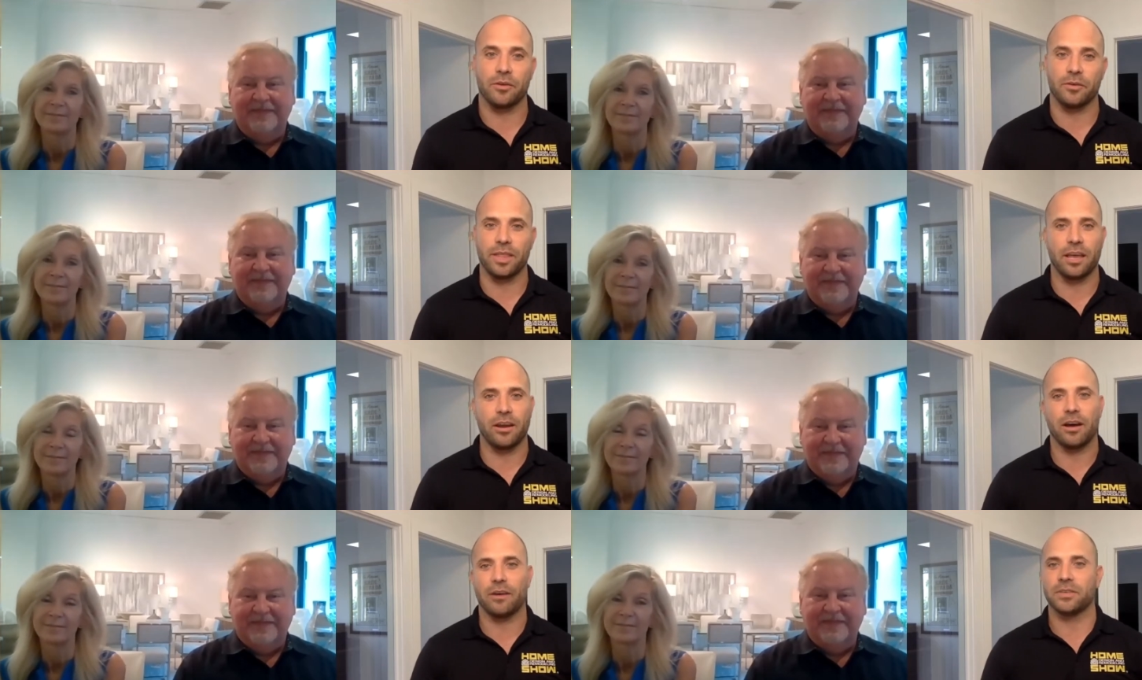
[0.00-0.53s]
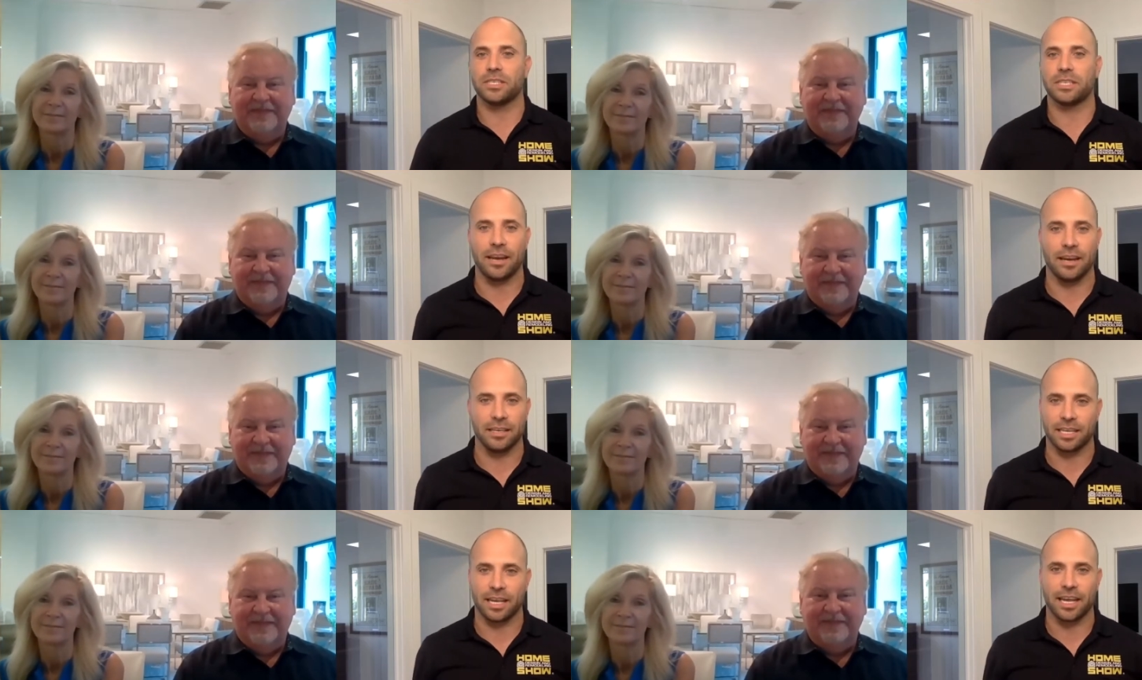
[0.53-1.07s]
Speaker 1: And then all of a sudden
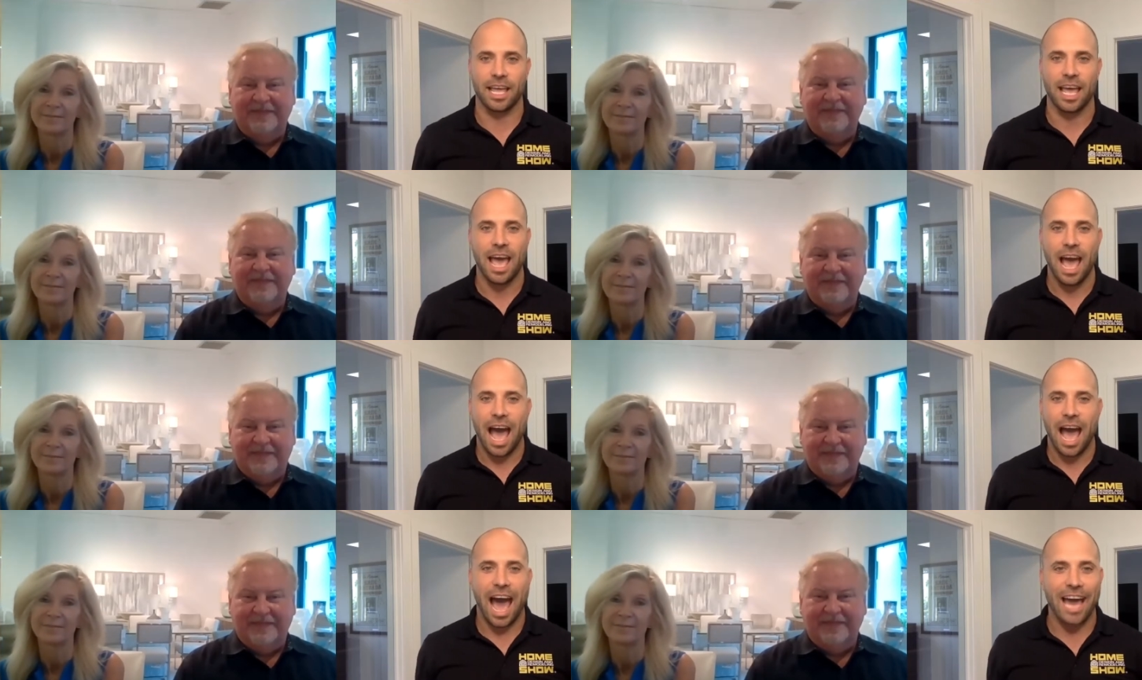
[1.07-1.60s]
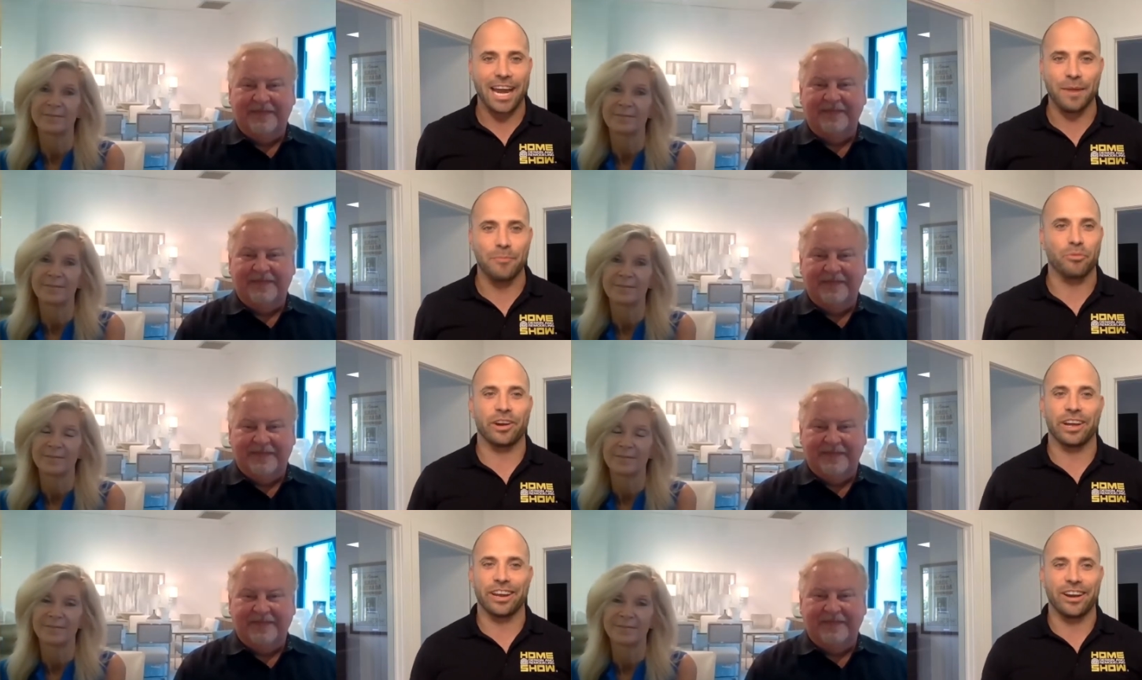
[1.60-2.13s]
it's like, how do you
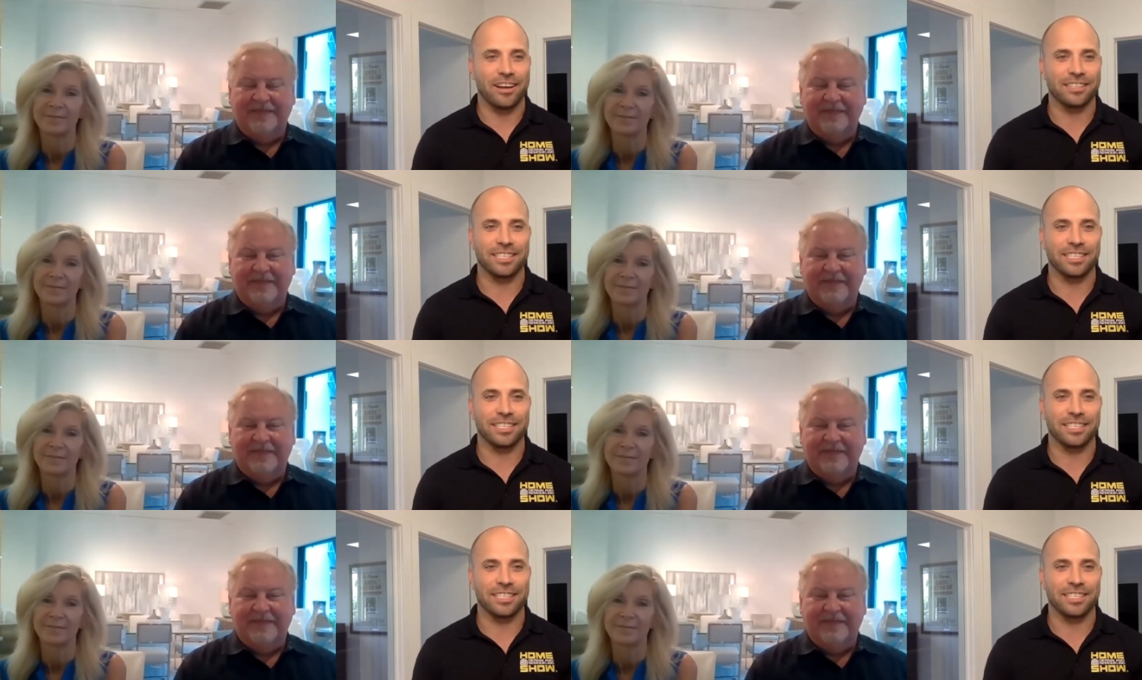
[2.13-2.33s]
bring it all